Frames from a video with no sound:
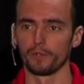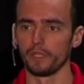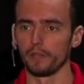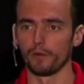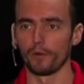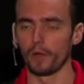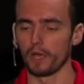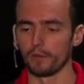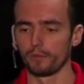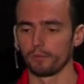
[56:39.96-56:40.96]
U D or
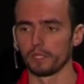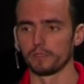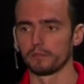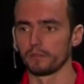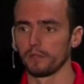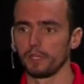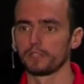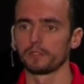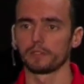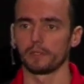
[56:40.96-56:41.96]
hype, but
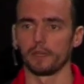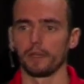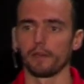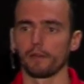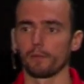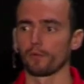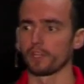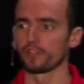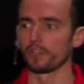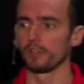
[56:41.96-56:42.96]
it's uh,
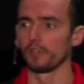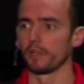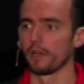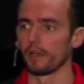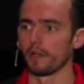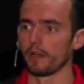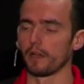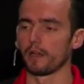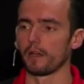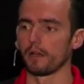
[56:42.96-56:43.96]
potential
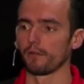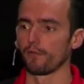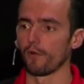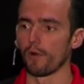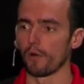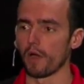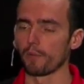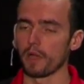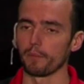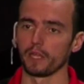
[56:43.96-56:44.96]
uh, for
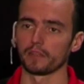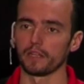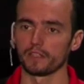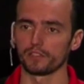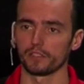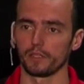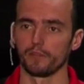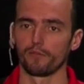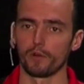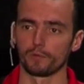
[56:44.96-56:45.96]
upcoming attacks
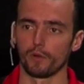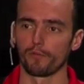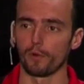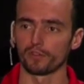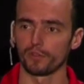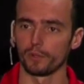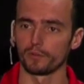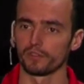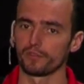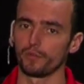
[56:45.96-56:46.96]
in form of
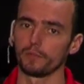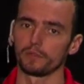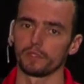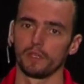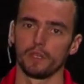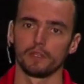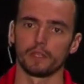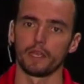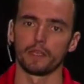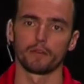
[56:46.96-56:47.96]
PostScript streams,
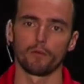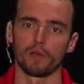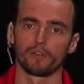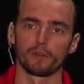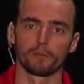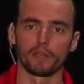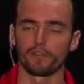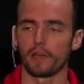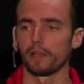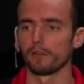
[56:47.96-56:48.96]
like whether by
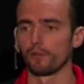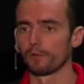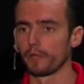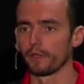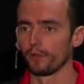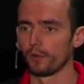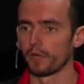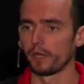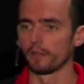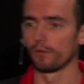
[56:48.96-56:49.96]
file or by U
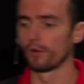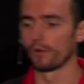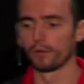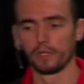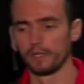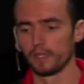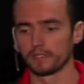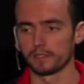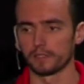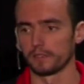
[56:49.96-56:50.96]
R L or
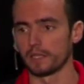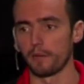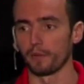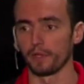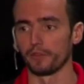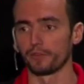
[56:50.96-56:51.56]
some